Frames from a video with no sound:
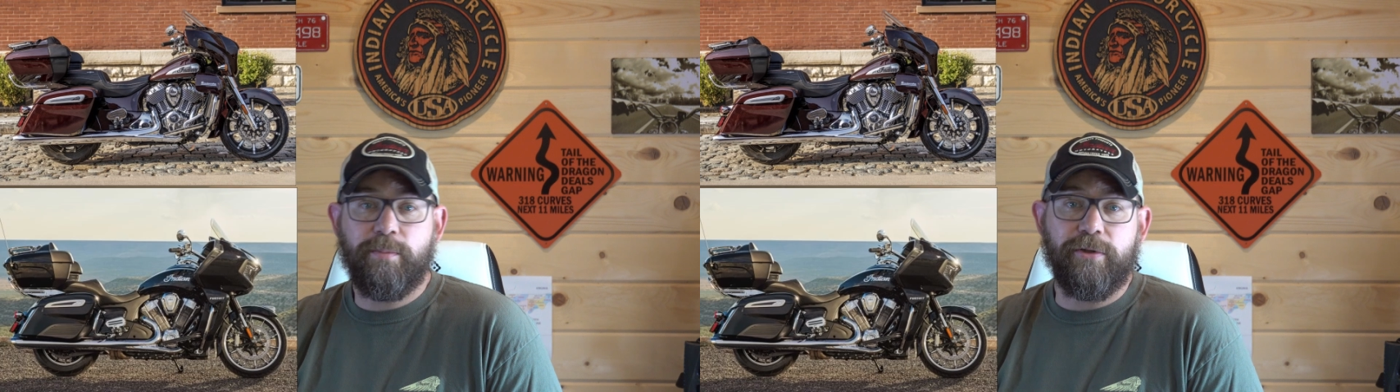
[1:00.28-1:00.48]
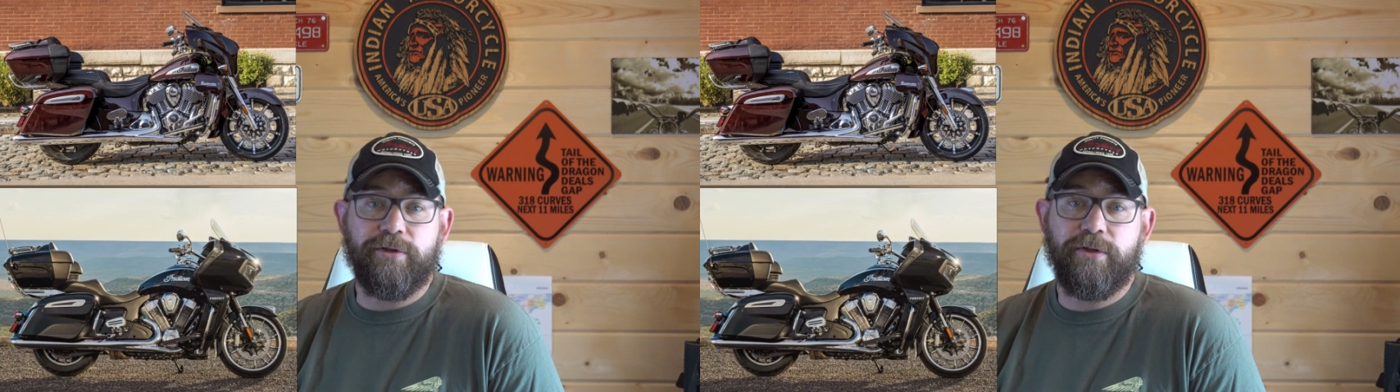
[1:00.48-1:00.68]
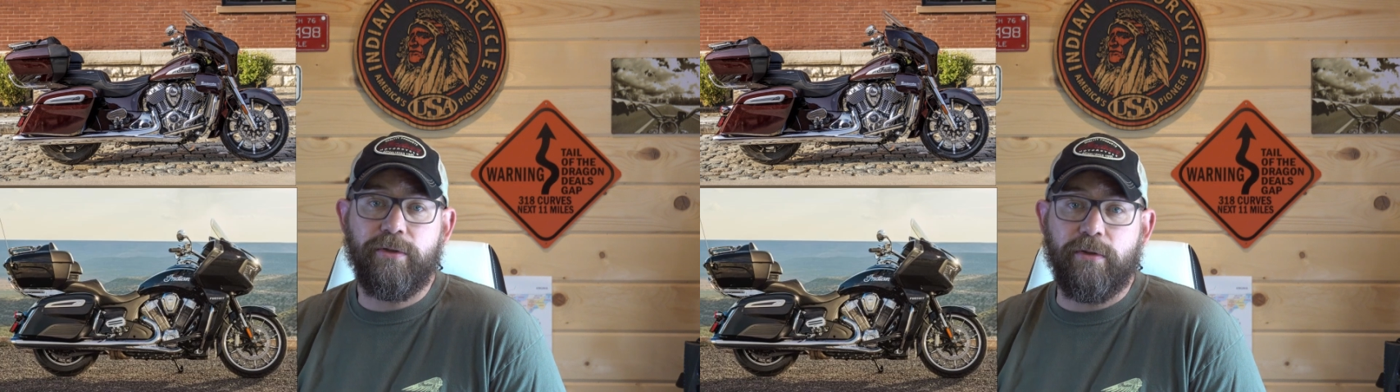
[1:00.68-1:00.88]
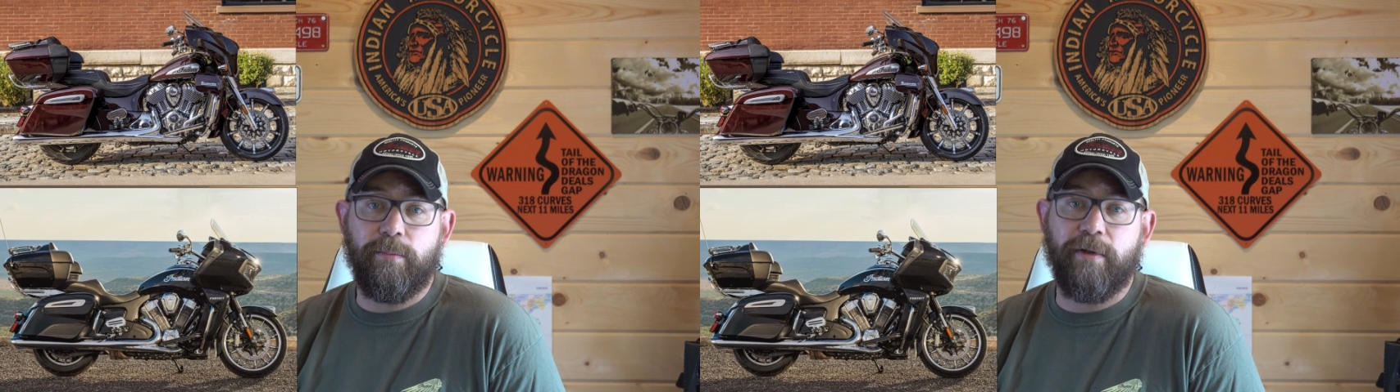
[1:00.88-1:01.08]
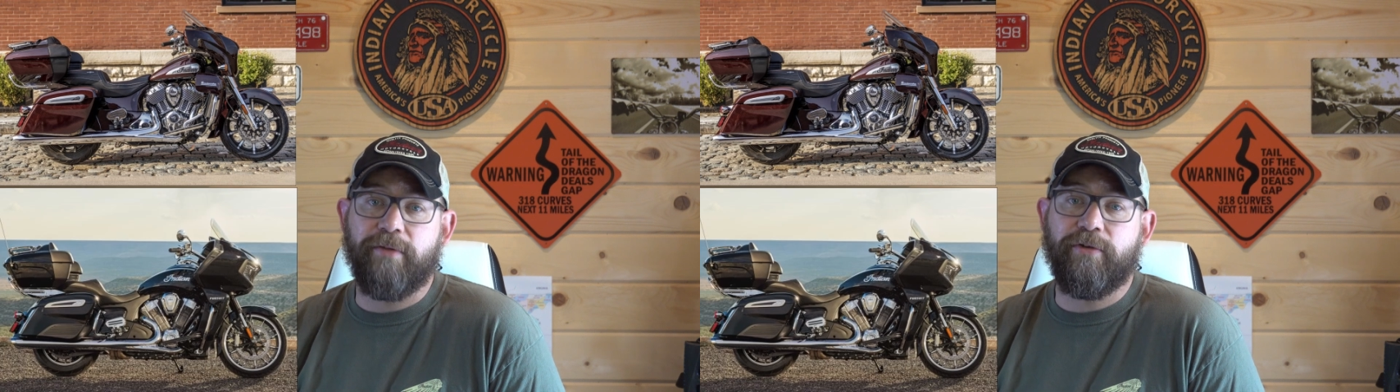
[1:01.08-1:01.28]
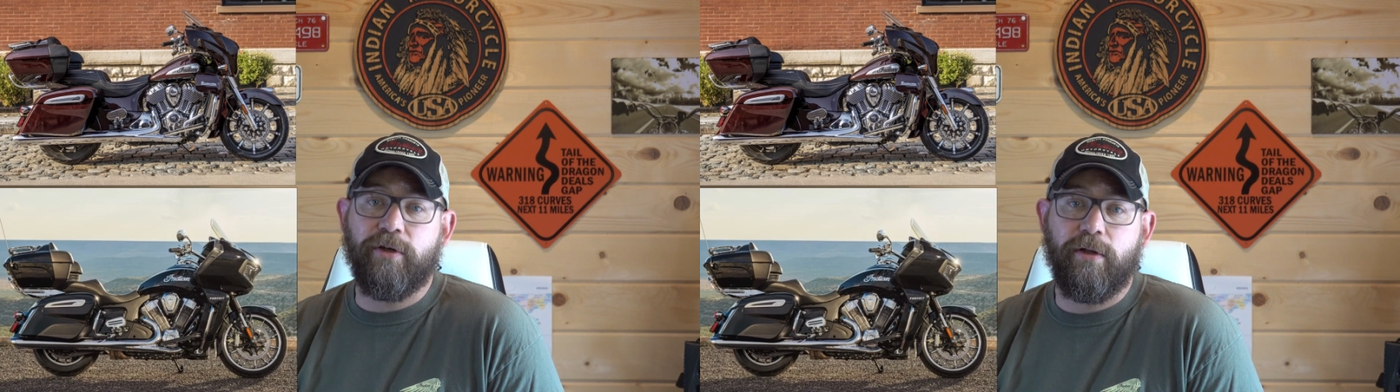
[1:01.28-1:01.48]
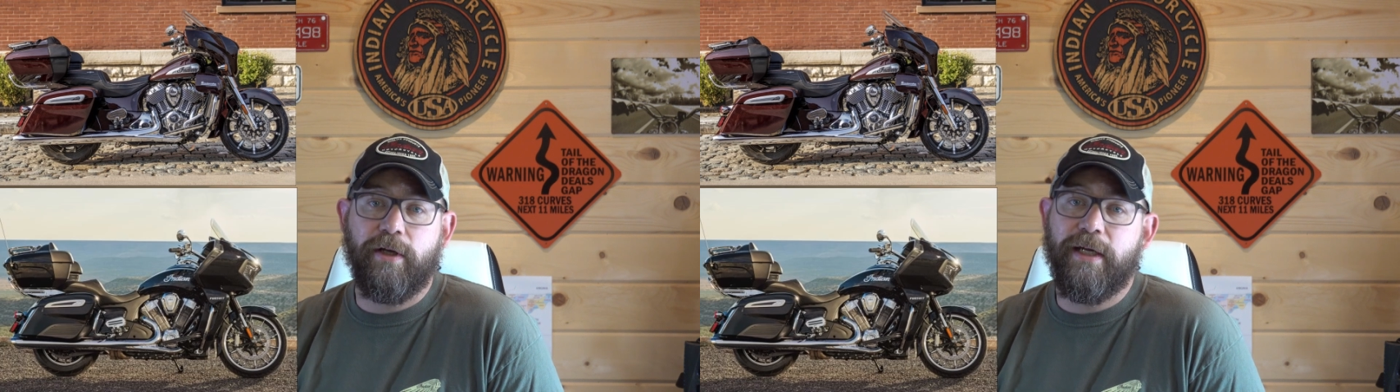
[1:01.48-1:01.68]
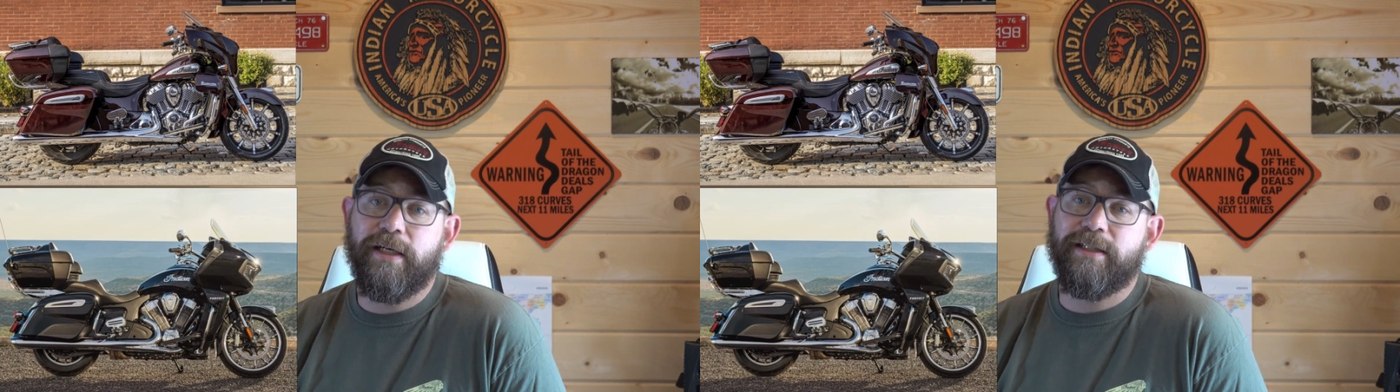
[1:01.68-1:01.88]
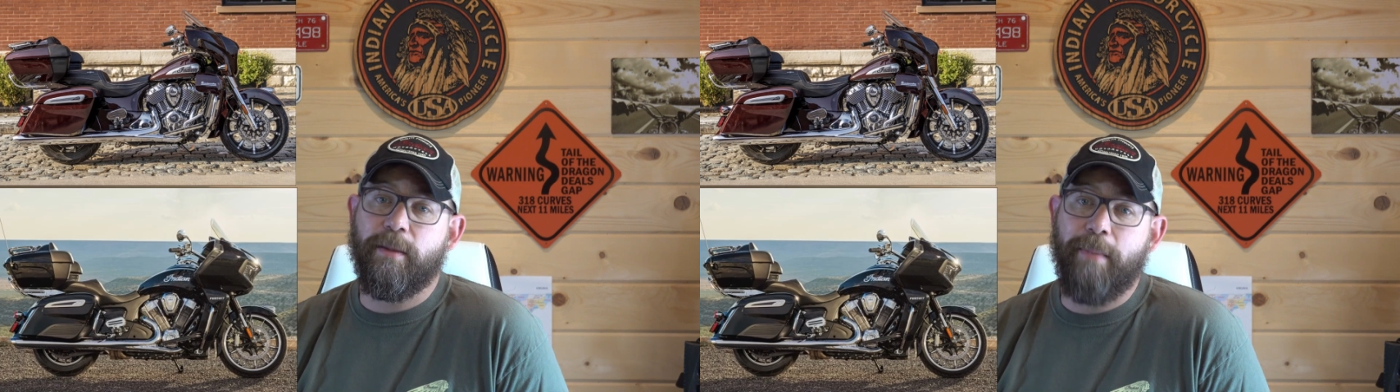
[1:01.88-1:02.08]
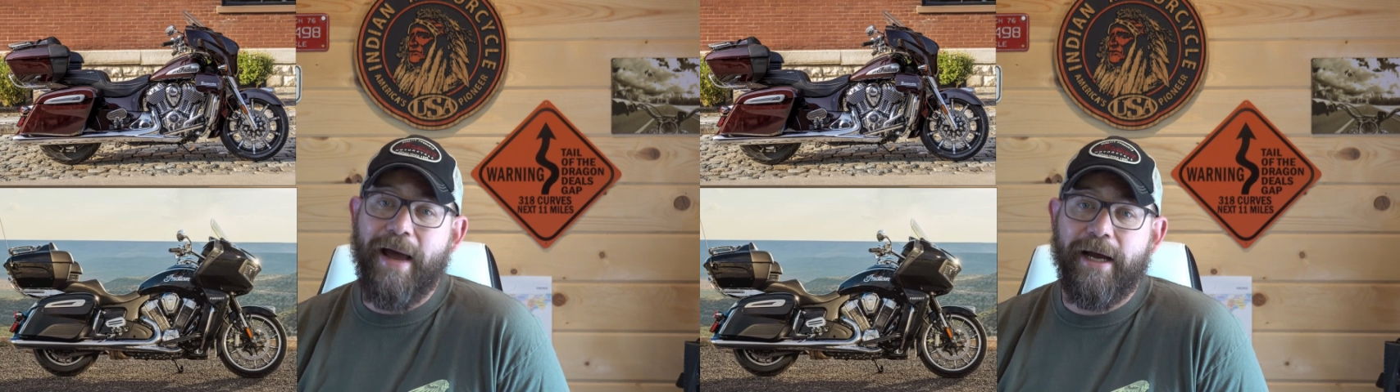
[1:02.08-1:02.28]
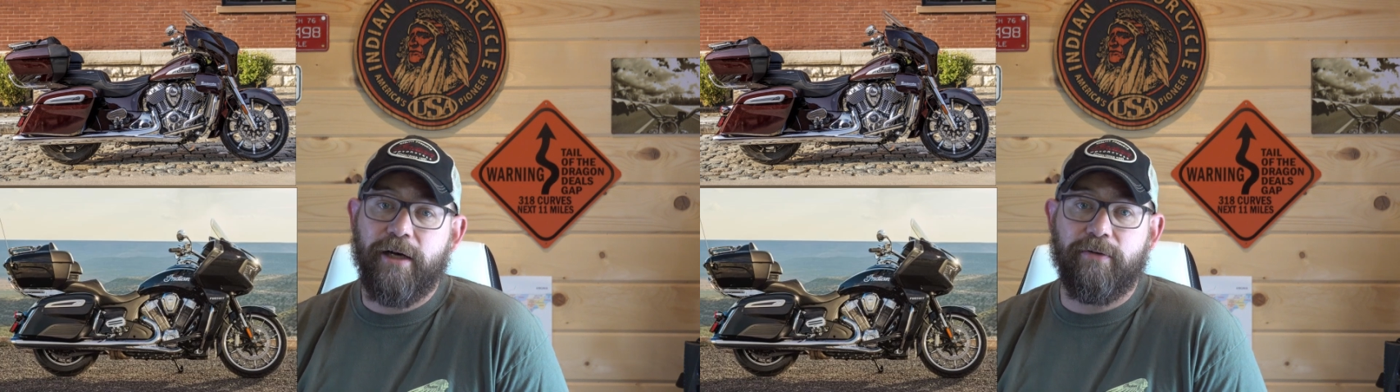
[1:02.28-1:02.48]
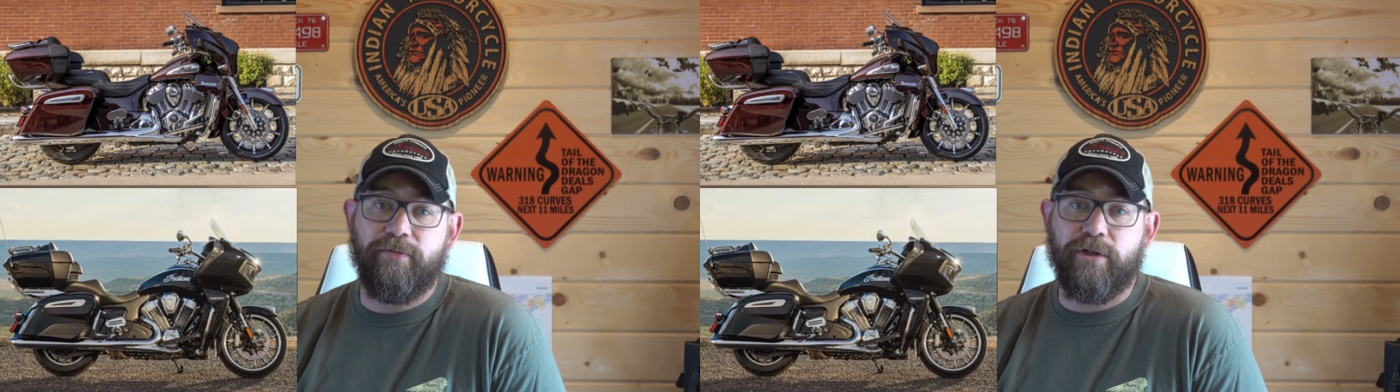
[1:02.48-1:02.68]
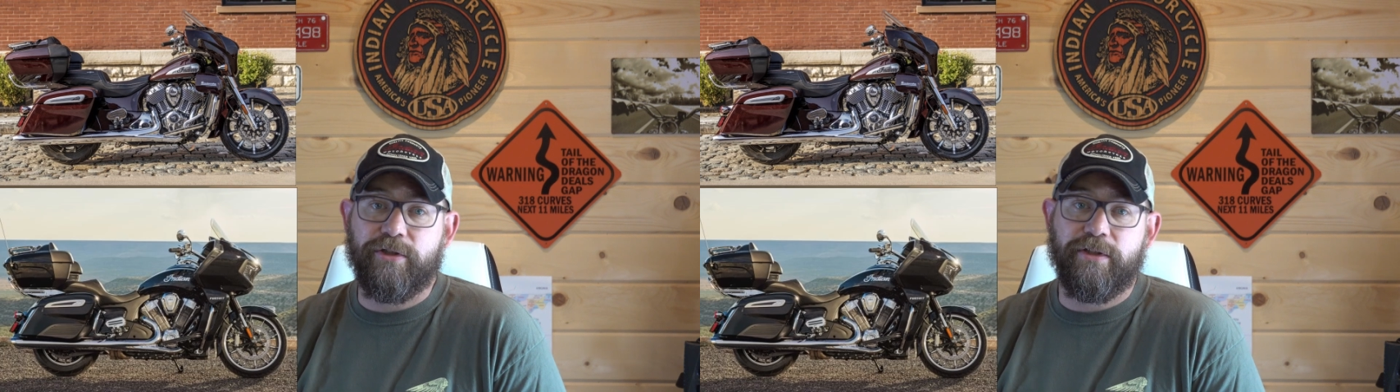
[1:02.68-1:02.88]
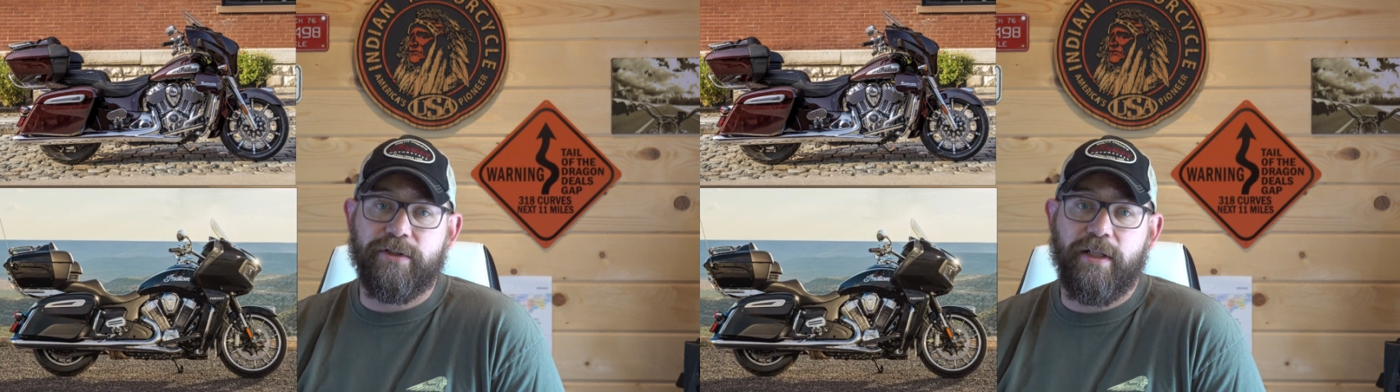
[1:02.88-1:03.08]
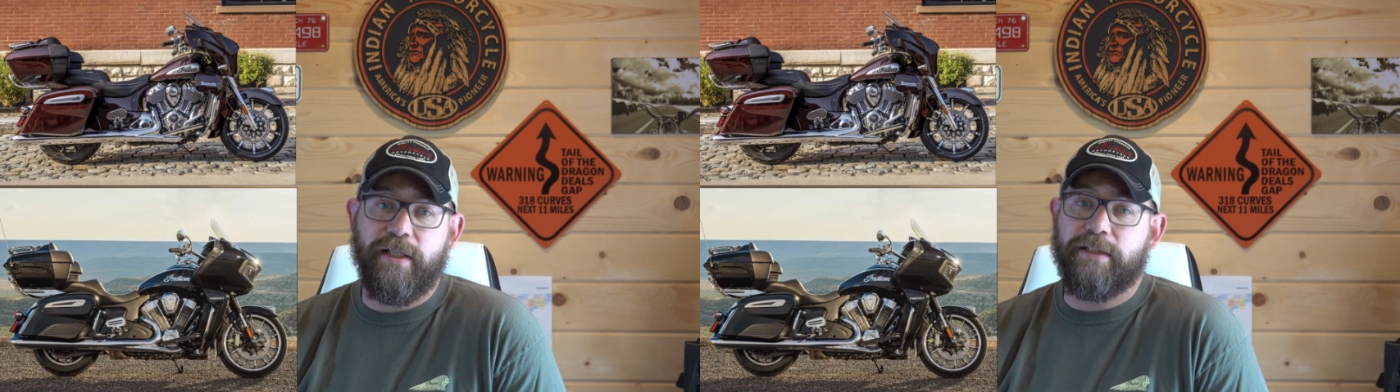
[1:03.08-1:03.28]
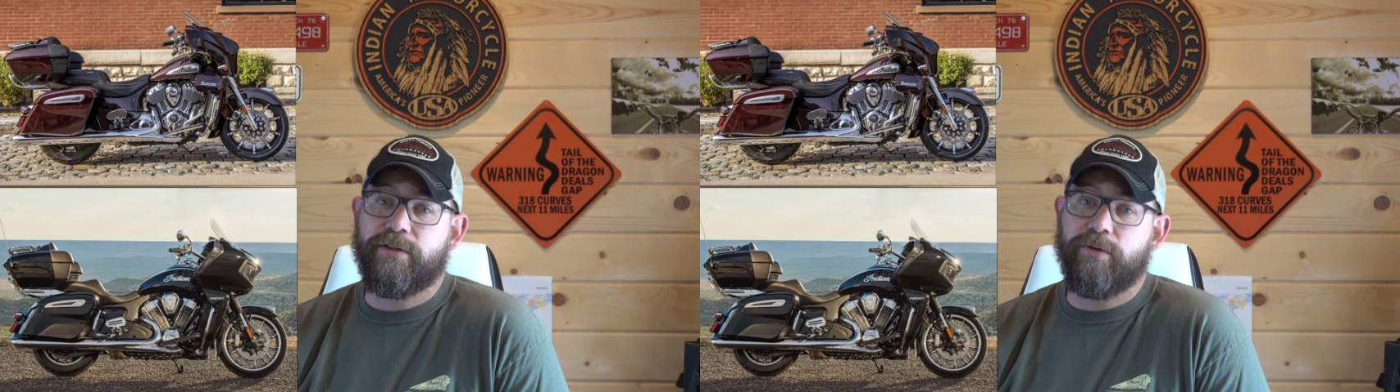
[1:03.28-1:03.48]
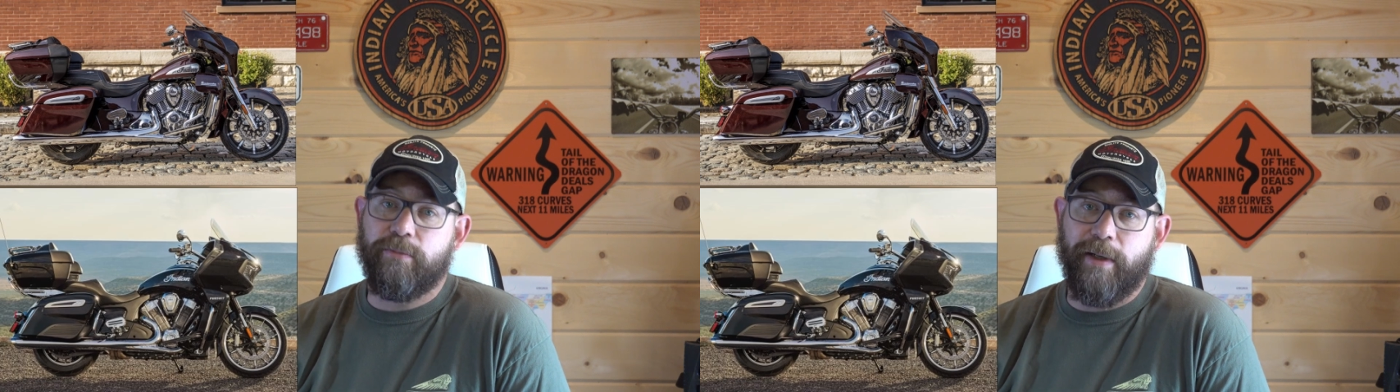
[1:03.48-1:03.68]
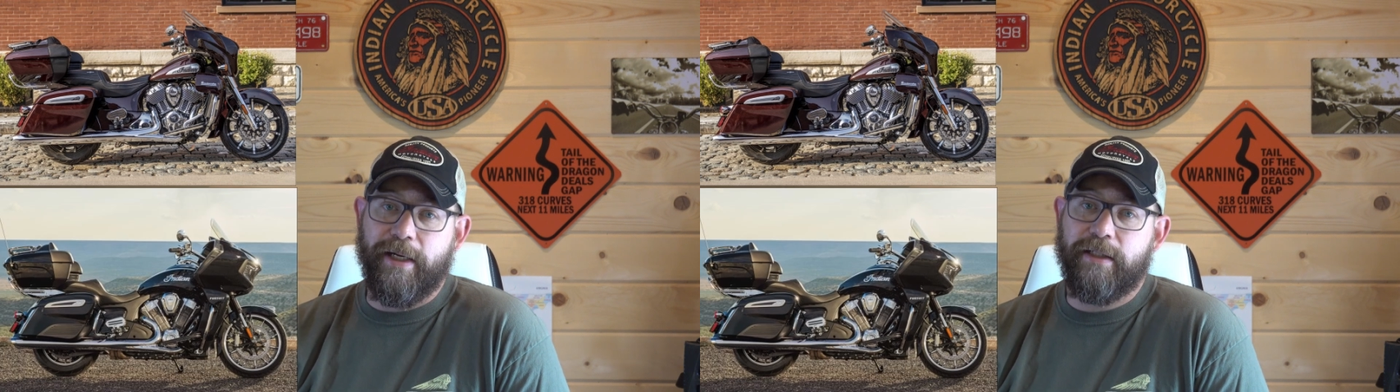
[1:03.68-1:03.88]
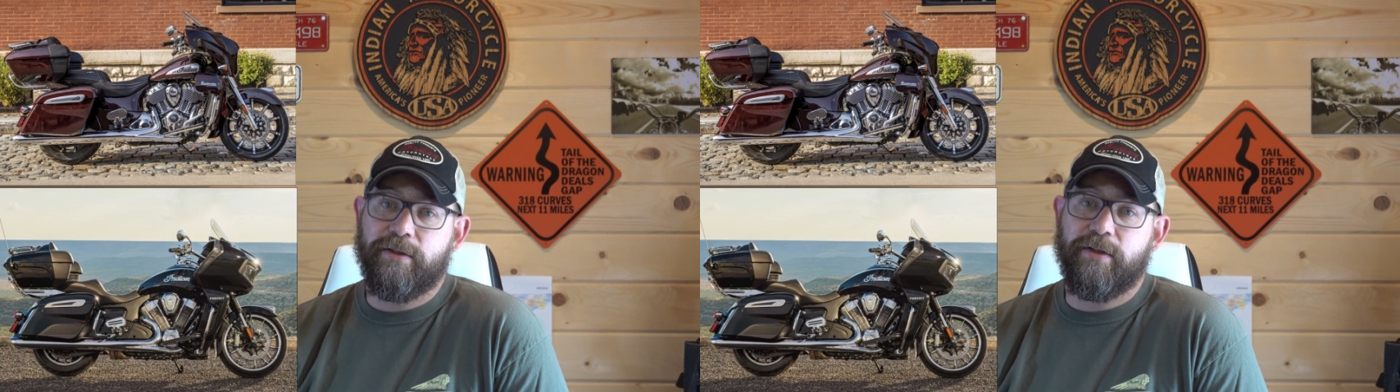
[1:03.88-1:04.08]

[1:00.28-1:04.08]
Pursuit, but if you're looking at the bagger versions of these two bikes,